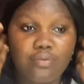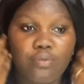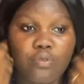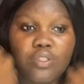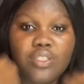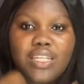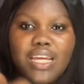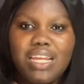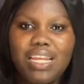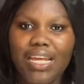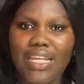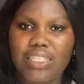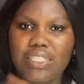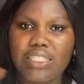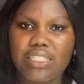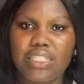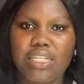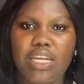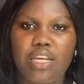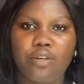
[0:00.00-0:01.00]

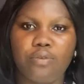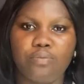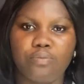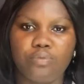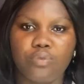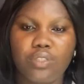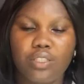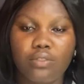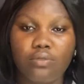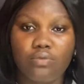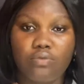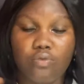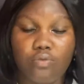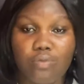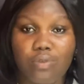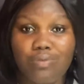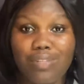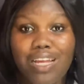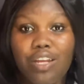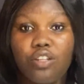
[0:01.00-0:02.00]
tenants,
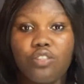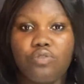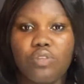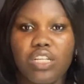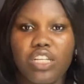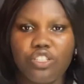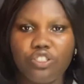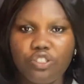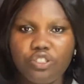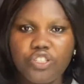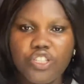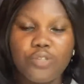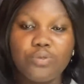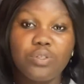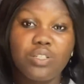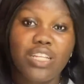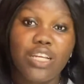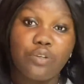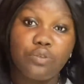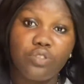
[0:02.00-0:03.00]
landlord relationships and
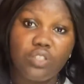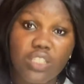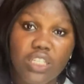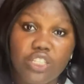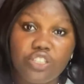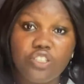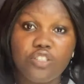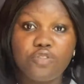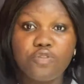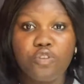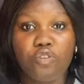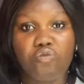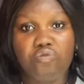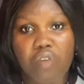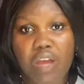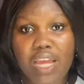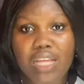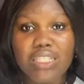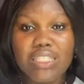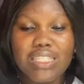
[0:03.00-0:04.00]
negotiations for
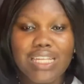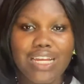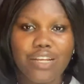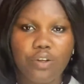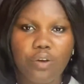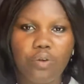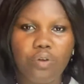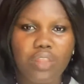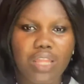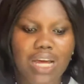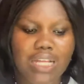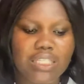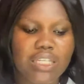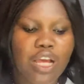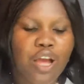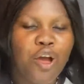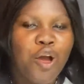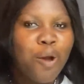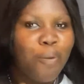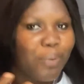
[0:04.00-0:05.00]
rent and all that.
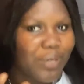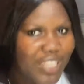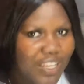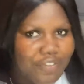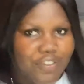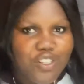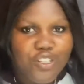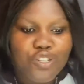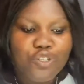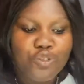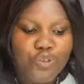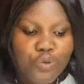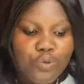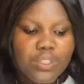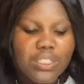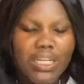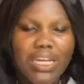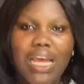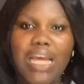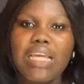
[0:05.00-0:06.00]
But definitely those
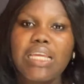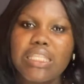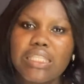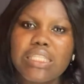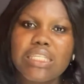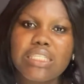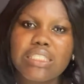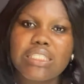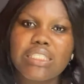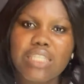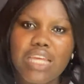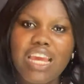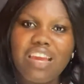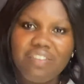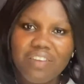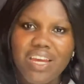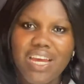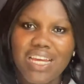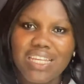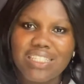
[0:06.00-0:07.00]
that are in these
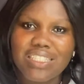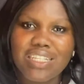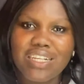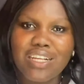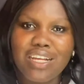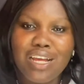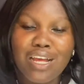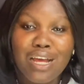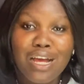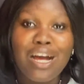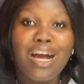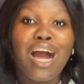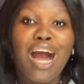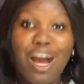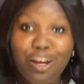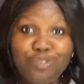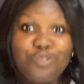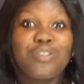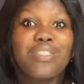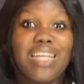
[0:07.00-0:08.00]
areas are
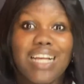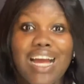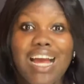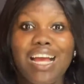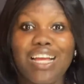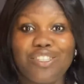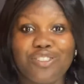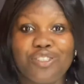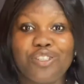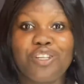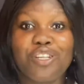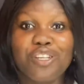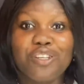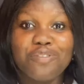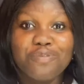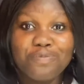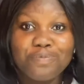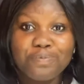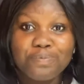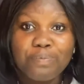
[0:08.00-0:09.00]
those that are actually,
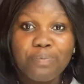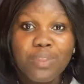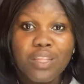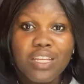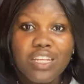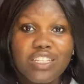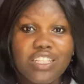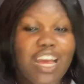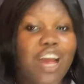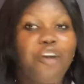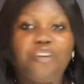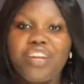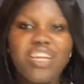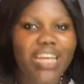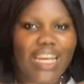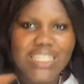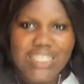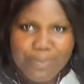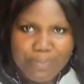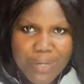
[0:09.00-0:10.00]
they're already
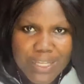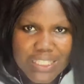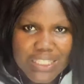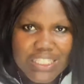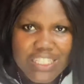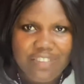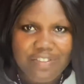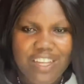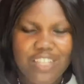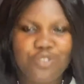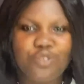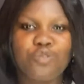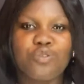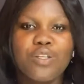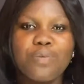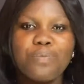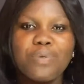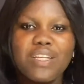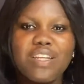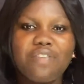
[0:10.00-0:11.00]
expensive, and so they
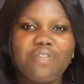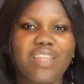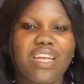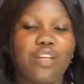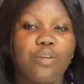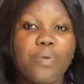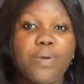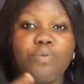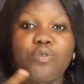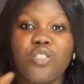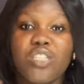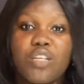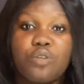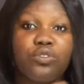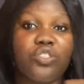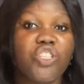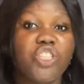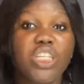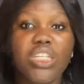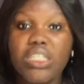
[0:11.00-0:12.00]
believe that they'll be able to
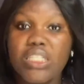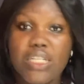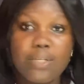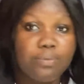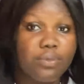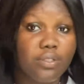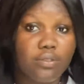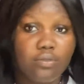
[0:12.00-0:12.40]
negotiate them,